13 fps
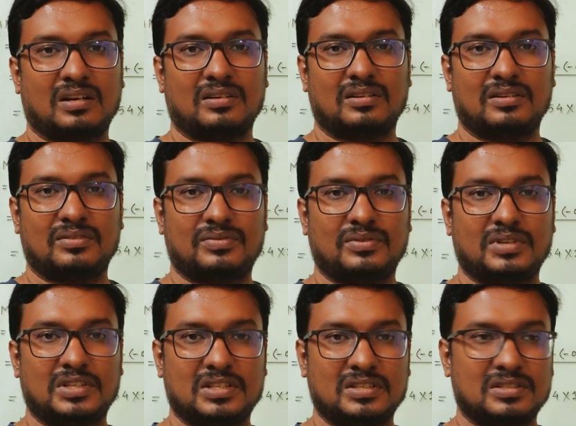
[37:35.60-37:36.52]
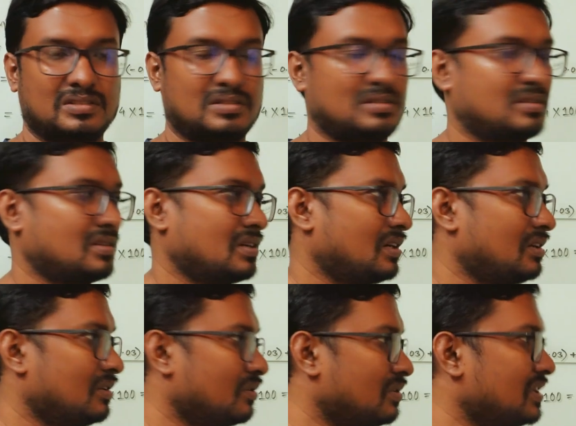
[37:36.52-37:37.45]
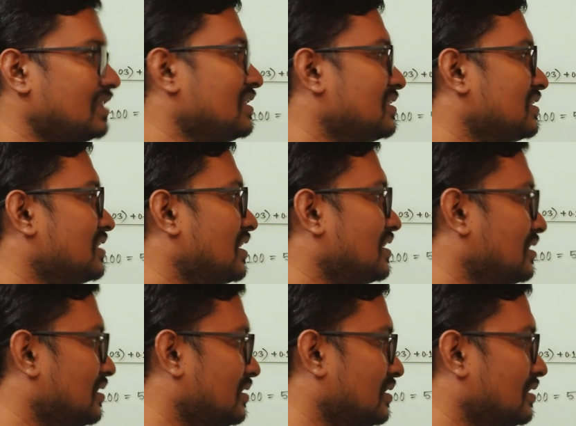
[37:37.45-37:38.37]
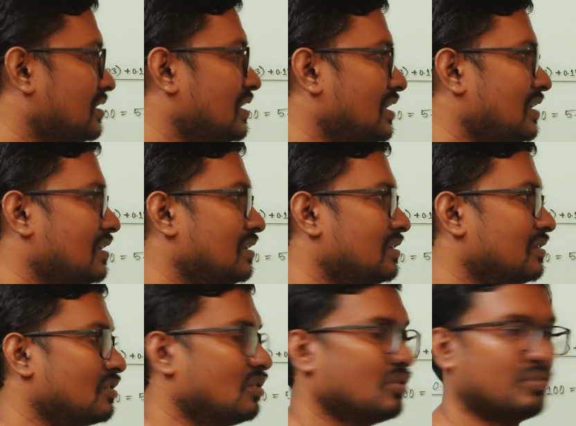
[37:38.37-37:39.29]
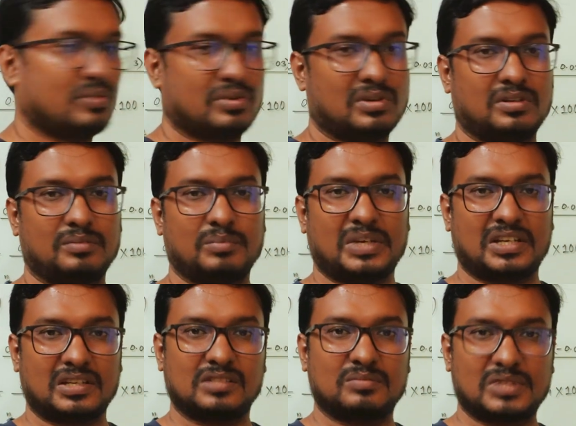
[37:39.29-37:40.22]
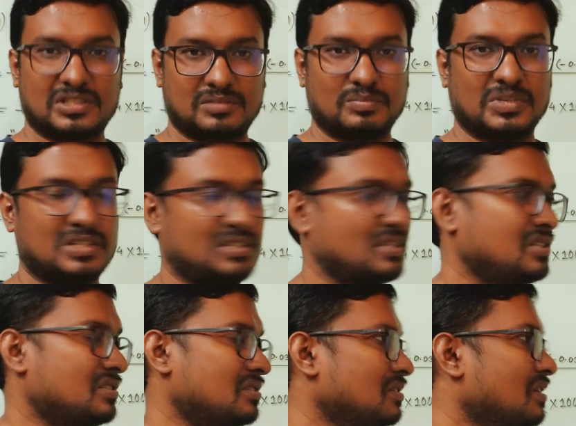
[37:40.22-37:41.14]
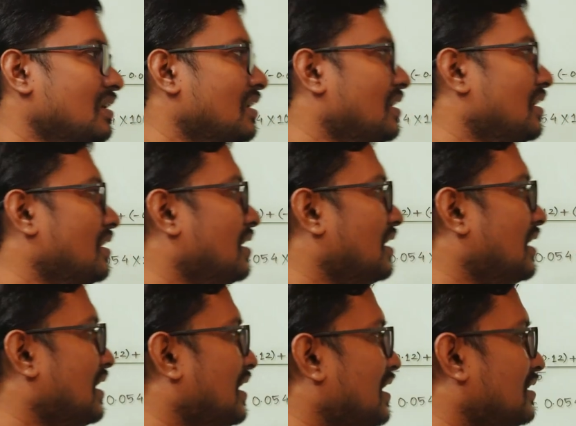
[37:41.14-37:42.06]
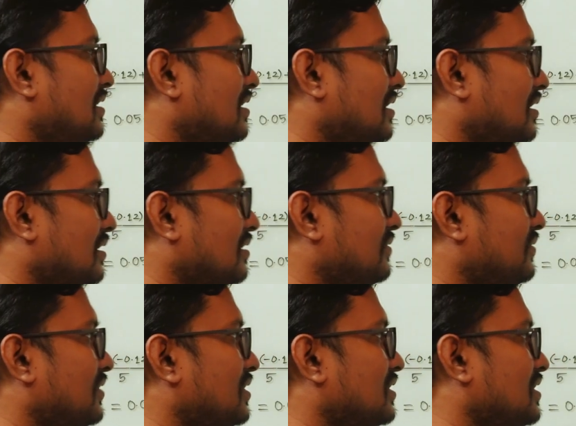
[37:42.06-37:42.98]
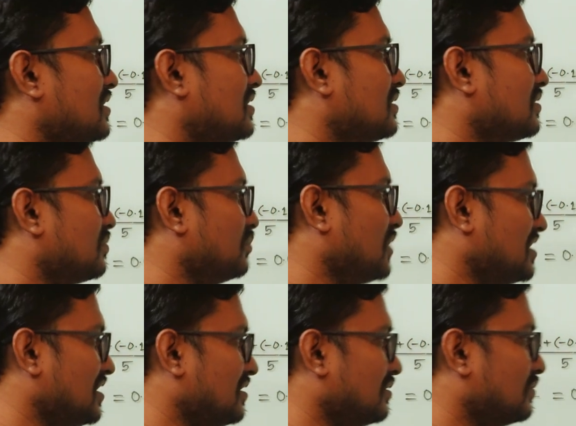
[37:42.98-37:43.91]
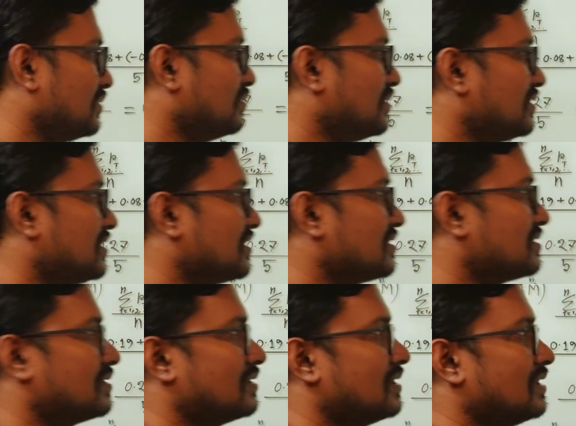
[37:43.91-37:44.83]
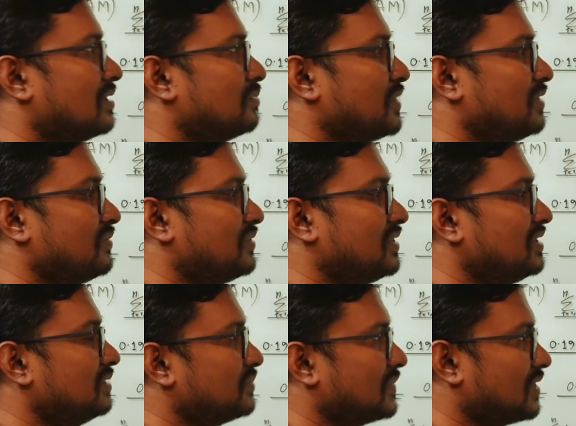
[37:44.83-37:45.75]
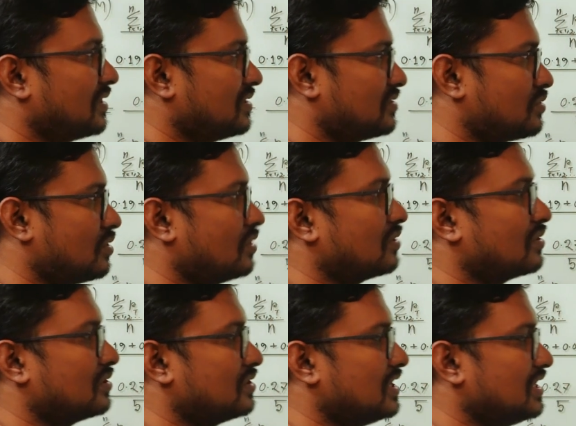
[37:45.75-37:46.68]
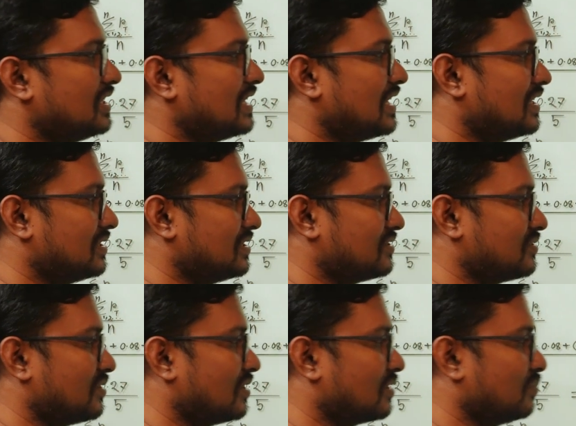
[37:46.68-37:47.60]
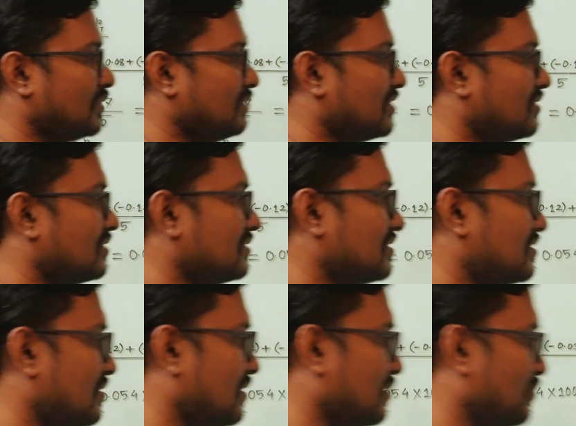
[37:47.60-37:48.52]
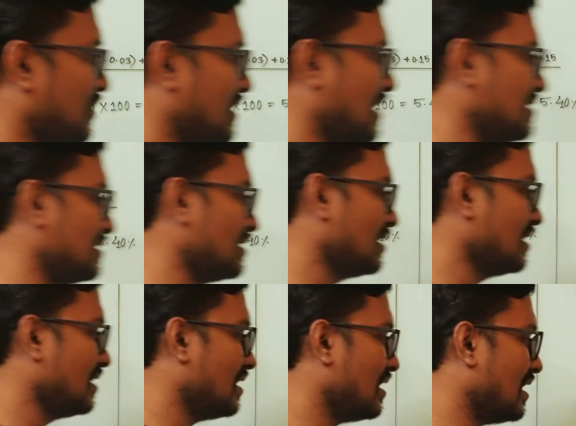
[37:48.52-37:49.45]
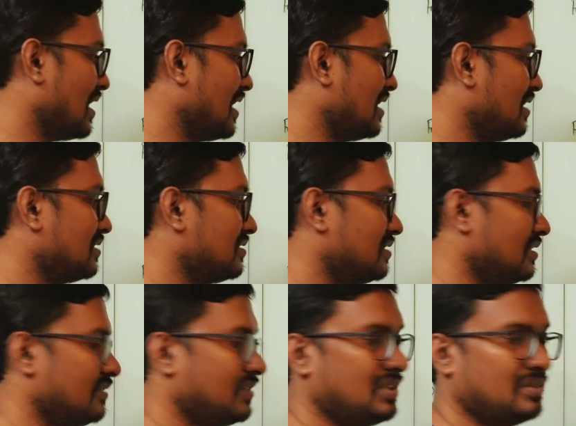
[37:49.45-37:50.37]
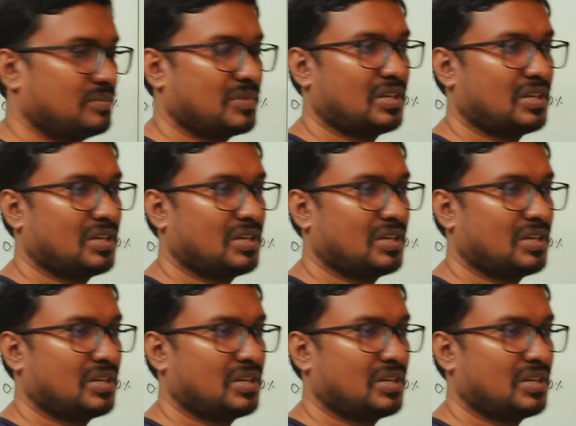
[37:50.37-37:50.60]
if it is lower risk, then they go for making investment decision. And for this measure we will just prefer stock T than stock B, because stock B has higher CV,